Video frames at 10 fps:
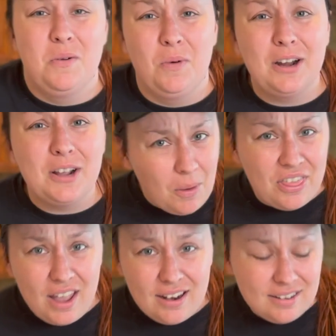we're gonna go with
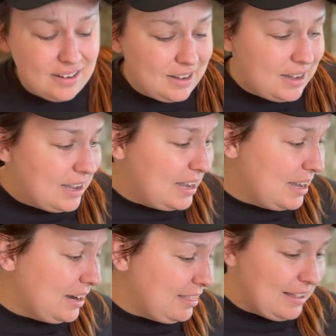it.
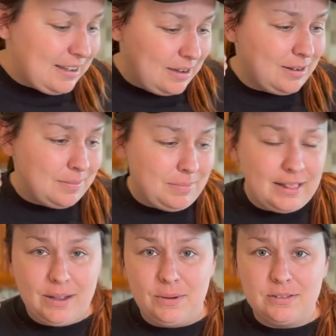And I think my
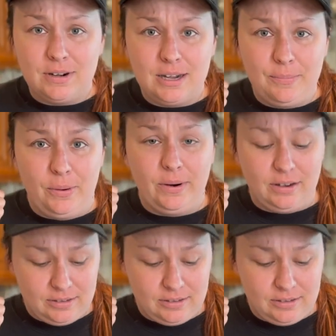liquid's ready to pour.